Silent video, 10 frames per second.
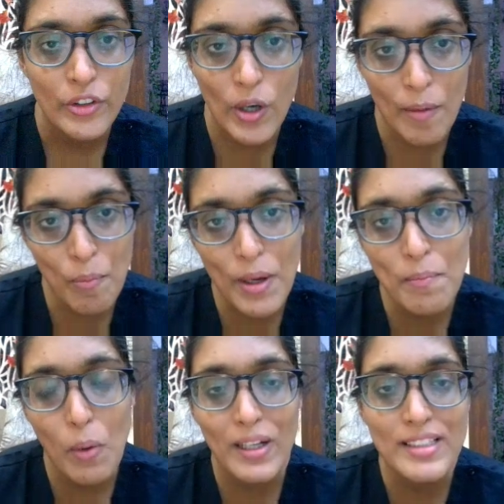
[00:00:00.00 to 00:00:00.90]

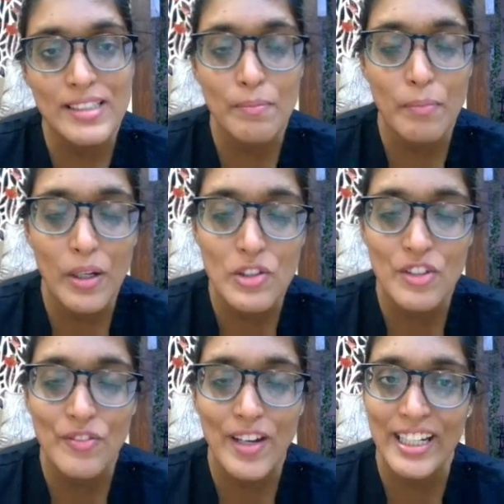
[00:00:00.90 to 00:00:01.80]
Thromboembolism
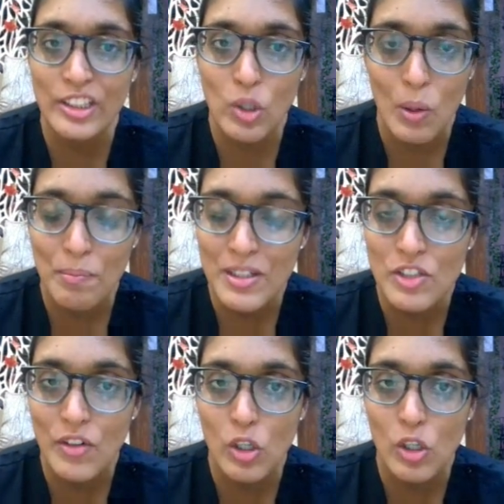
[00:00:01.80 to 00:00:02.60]
because of LA thrombus